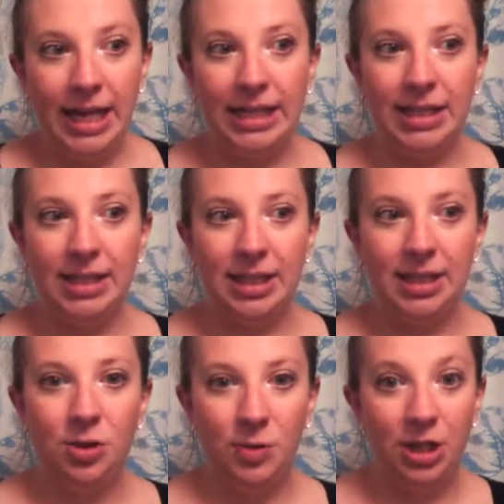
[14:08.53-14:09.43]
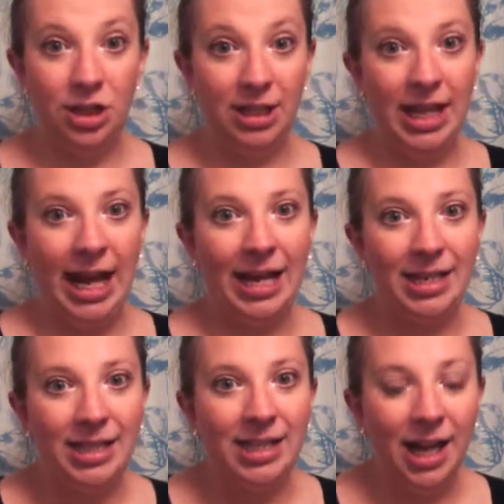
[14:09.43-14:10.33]
the situation is
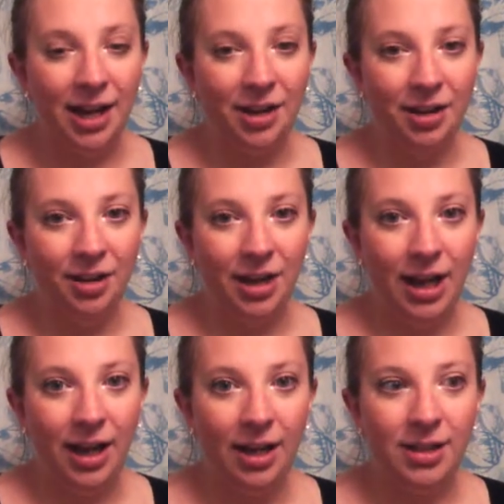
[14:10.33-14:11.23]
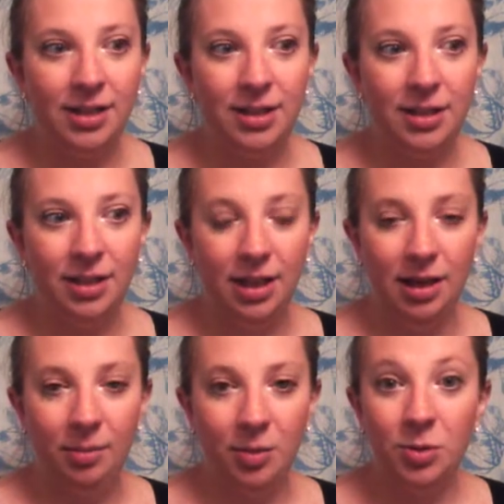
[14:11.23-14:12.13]
as dire as the
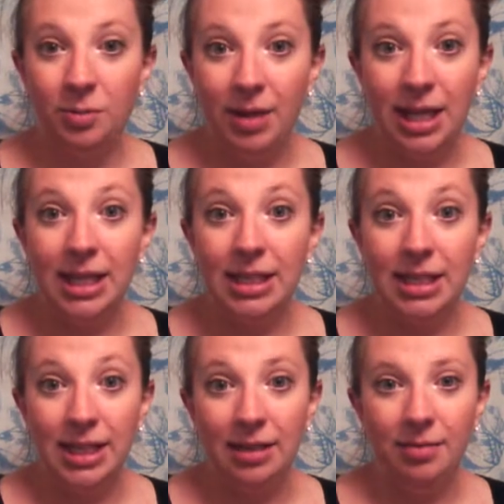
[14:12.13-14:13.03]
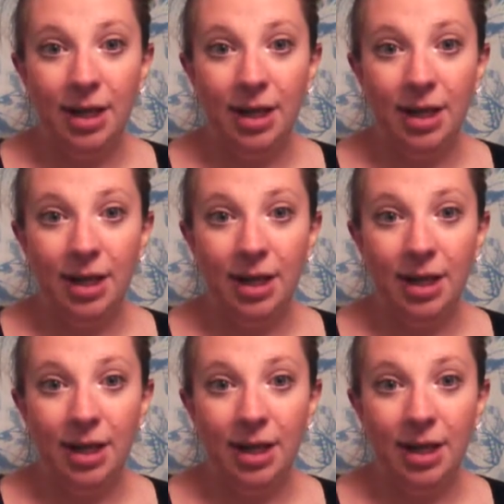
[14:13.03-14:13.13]
numbers would make it seem.